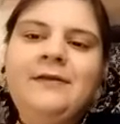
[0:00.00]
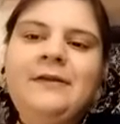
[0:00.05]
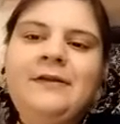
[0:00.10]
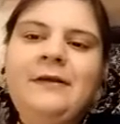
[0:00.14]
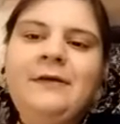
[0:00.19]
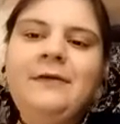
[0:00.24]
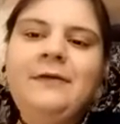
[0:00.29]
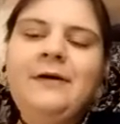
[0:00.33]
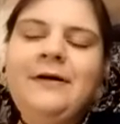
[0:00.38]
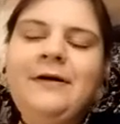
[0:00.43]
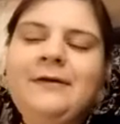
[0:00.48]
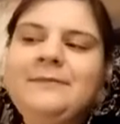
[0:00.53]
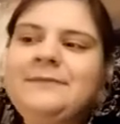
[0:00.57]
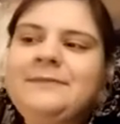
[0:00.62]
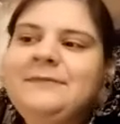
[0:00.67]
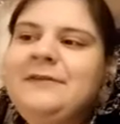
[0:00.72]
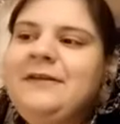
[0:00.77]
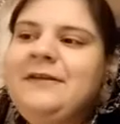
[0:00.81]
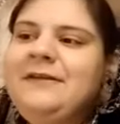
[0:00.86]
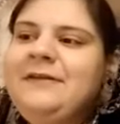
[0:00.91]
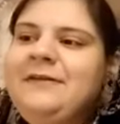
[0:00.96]
So
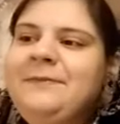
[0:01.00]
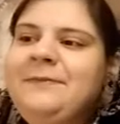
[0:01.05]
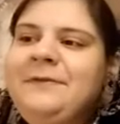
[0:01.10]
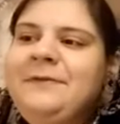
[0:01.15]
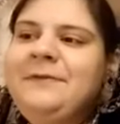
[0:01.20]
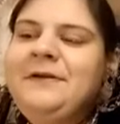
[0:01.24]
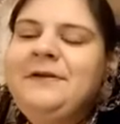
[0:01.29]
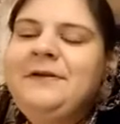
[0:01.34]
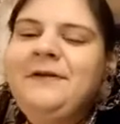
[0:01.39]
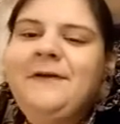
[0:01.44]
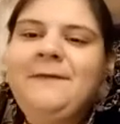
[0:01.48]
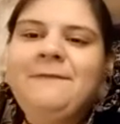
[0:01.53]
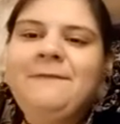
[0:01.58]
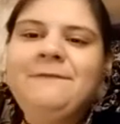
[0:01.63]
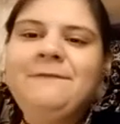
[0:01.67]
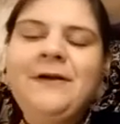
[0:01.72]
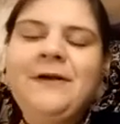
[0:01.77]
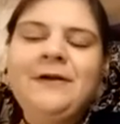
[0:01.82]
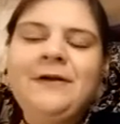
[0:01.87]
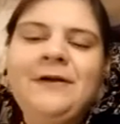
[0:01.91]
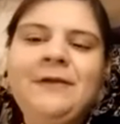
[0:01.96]
this has been a
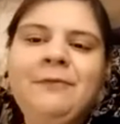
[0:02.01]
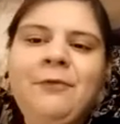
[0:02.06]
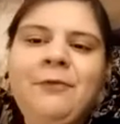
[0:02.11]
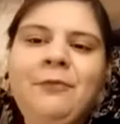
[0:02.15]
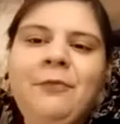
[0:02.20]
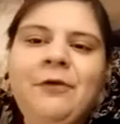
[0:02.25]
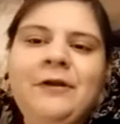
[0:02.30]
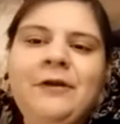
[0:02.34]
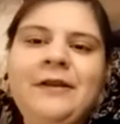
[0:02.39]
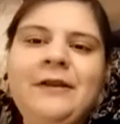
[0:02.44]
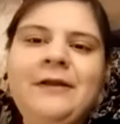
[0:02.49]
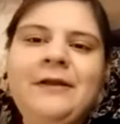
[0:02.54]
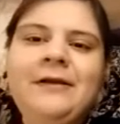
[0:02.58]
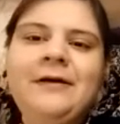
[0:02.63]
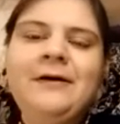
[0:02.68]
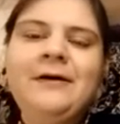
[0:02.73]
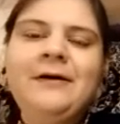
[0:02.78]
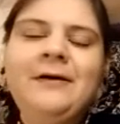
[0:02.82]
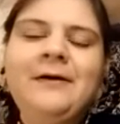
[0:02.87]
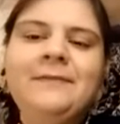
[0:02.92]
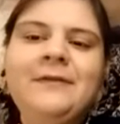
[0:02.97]
very rewarding
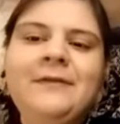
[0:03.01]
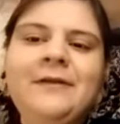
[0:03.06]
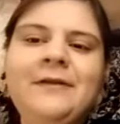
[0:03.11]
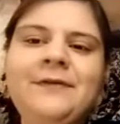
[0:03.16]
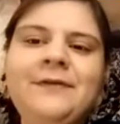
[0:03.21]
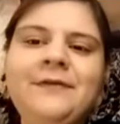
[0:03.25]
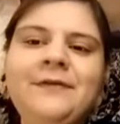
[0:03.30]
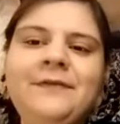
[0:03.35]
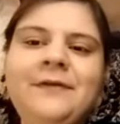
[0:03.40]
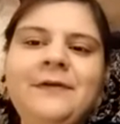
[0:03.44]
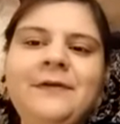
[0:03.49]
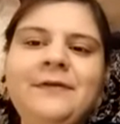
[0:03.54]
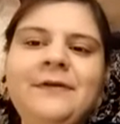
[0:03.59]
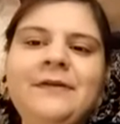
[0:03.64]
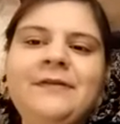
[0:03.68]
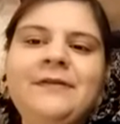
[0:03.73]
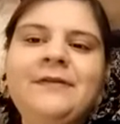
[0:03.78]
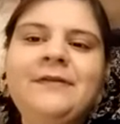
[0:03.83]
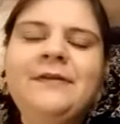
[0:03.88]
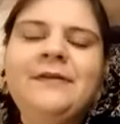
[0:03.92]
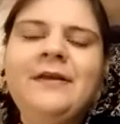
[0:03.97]
interview.
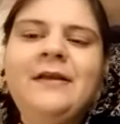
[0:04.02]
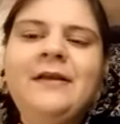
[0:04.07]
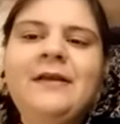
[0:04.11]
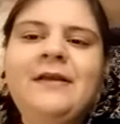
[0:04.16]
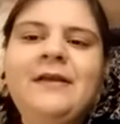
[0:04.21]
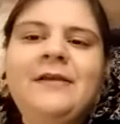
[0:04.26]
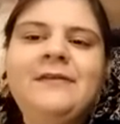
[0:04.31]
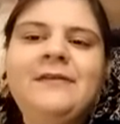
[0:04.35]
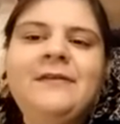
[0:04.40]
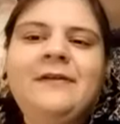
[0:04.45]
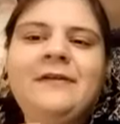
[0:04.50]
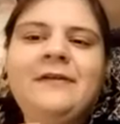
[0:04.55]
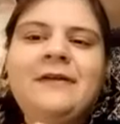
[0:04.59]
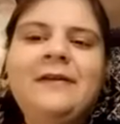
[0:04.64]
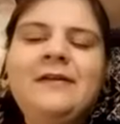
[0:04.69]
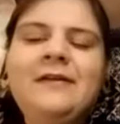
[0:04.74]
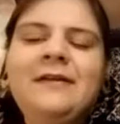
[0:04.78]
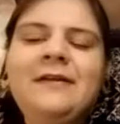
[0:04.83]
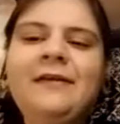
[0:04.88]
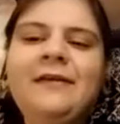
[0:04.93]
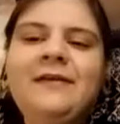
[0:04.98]
Is there
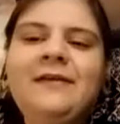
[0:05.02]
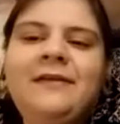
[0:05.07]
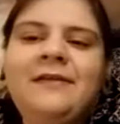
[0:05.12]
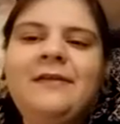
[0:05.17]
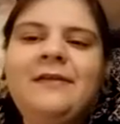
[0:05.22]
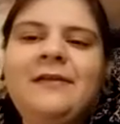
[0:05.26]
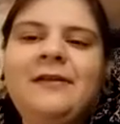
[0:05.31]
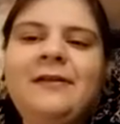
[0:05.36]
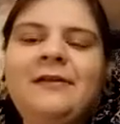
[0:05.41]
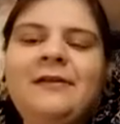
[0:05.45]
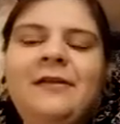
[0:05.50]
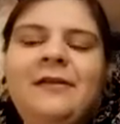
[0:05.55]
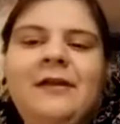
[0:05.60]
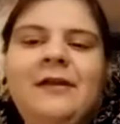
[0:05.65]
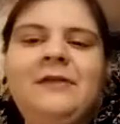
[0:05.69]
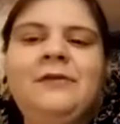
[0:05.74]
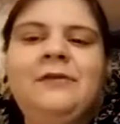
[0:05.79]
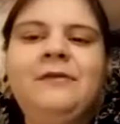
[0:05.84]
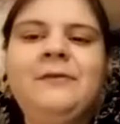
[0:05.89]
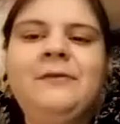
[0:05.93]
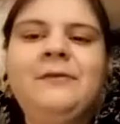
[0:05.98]
anything else that you'd like
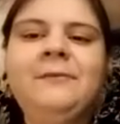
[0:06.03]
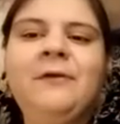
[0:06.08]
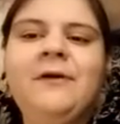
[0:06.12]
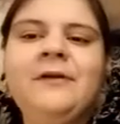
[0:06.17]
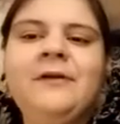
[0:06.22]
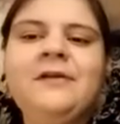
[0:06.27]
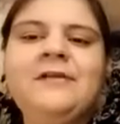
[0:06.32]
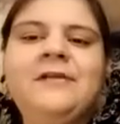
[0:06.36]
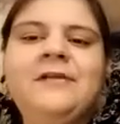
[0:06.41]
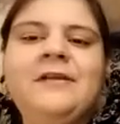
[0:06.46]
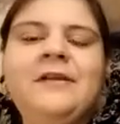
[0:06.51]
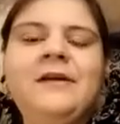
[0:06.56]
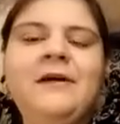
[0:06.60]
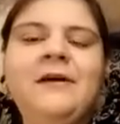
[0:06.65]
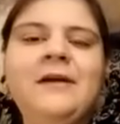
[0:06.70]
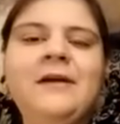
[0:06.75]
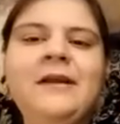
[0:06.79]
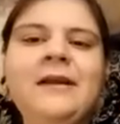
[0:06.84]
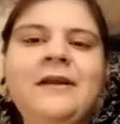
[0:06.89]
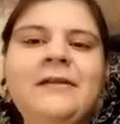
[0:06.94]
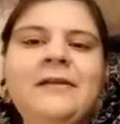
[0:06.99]
to impart to the
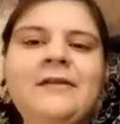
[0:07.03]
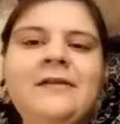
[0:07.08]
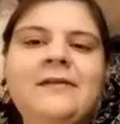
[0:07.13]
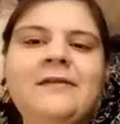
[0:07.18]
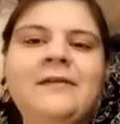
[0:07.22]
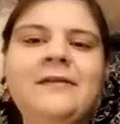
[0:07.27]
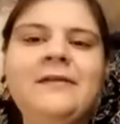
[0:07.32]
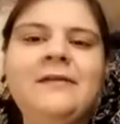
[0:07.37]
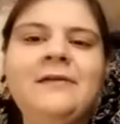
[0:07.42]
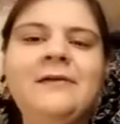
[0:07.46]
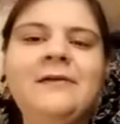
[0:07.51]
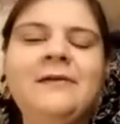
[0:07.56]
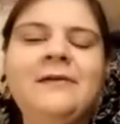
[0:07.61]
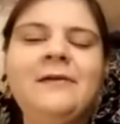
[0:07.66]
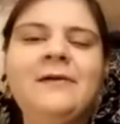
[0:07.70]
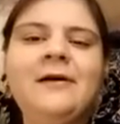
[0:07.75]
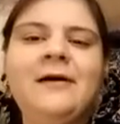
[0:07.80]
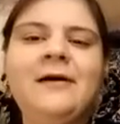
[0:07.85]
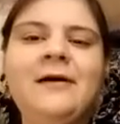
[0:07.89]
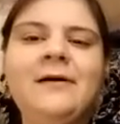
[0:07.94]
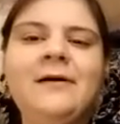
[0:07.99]
audience
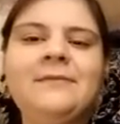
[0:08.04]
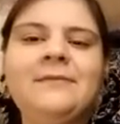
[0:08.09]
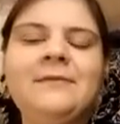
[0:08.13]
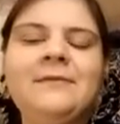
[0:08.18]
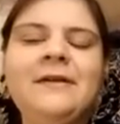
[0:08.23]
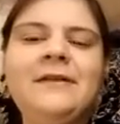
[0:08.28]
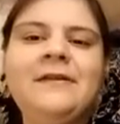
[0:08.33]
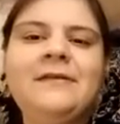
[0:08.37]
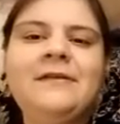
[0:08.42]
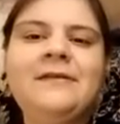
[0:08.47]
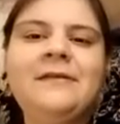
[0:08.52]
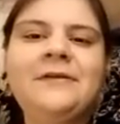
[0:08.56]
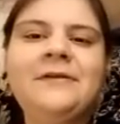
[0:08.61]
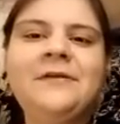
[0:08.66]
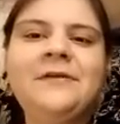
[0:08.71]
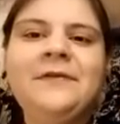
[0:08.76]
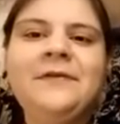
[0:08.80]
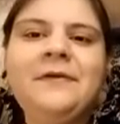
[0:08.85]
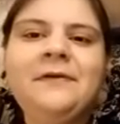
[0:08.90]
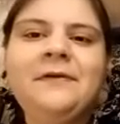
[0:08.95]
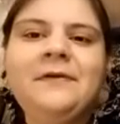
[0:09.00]
in this
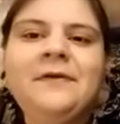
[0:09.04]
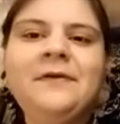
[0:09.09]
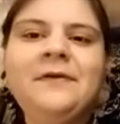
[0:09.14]
interview?